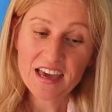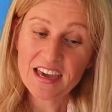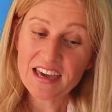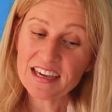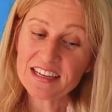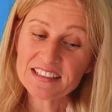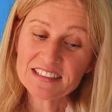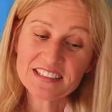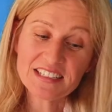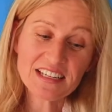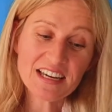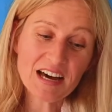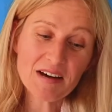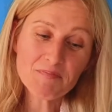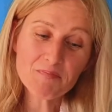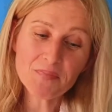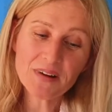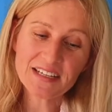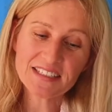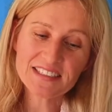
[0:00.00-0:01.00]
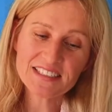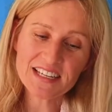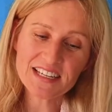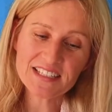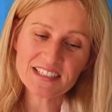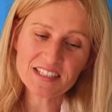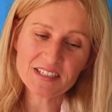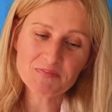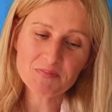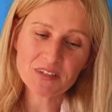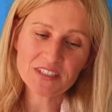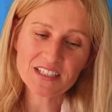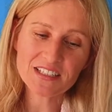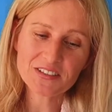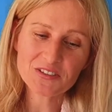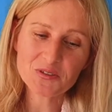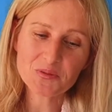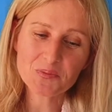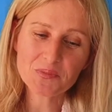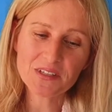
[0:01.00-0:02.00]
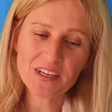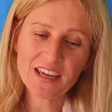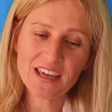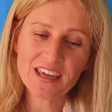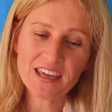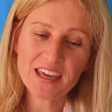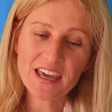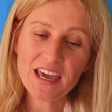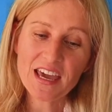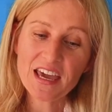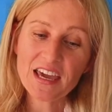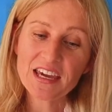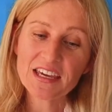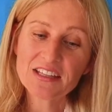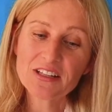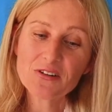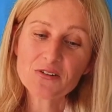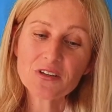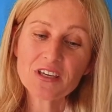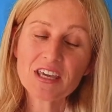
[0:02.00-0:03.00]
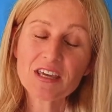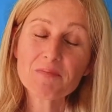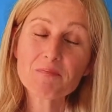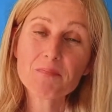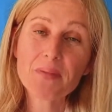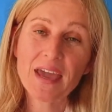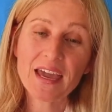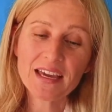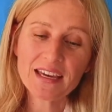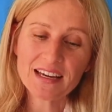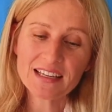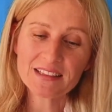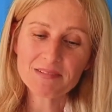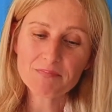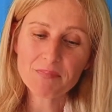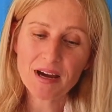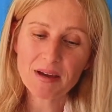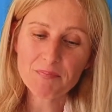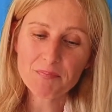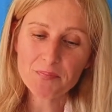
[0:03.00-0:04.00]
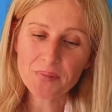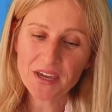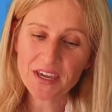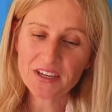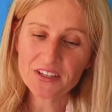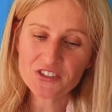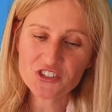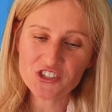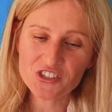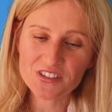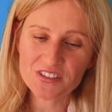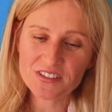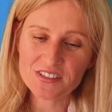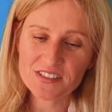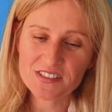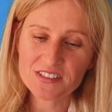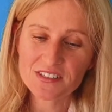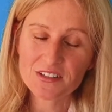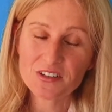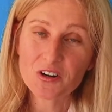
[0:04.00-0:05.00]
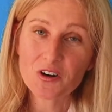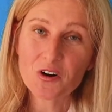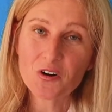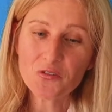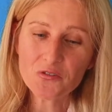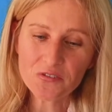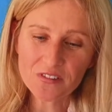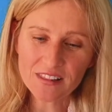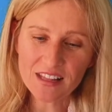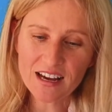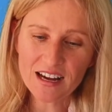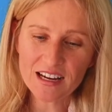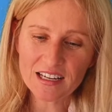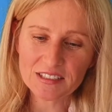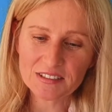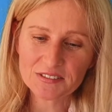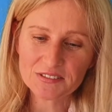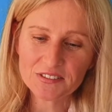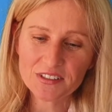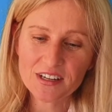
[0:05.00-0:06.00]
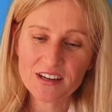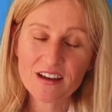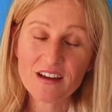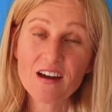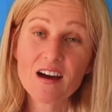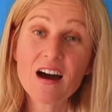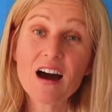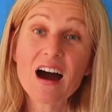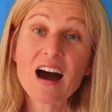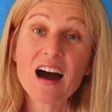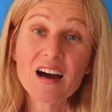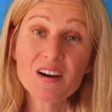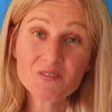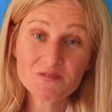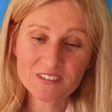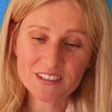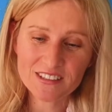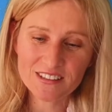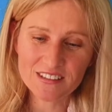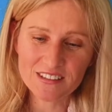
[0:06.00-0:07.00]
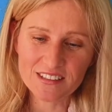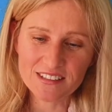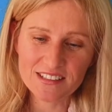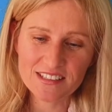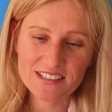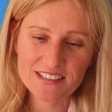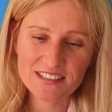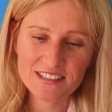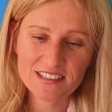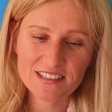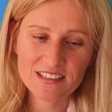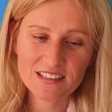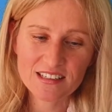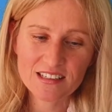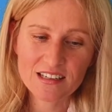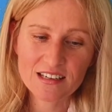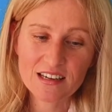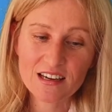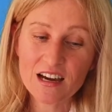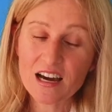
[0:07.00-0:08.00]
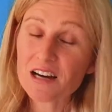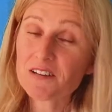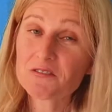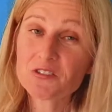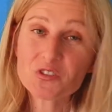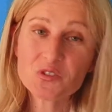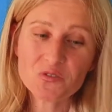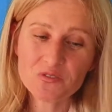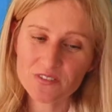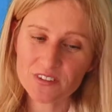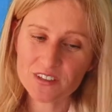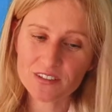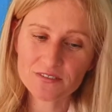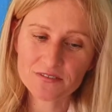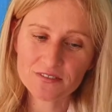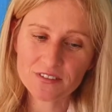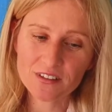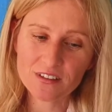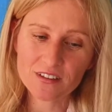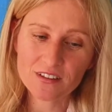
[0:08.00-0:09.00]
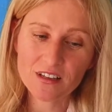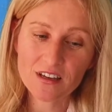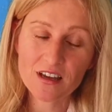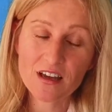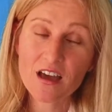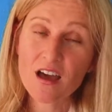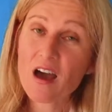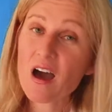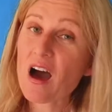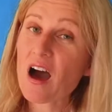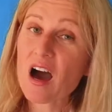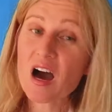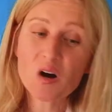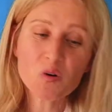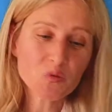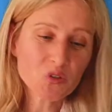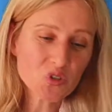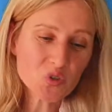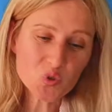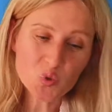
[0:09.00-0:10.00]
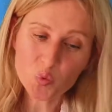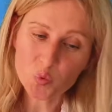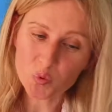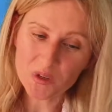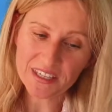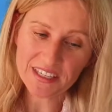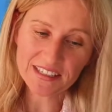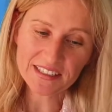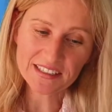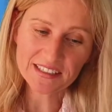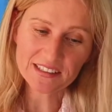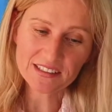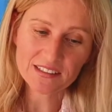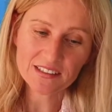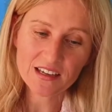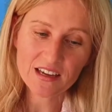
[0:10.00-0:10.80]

Ending up my testimony today and looking back at my pictures, of life, I witnessed. I was fearful. I was weak.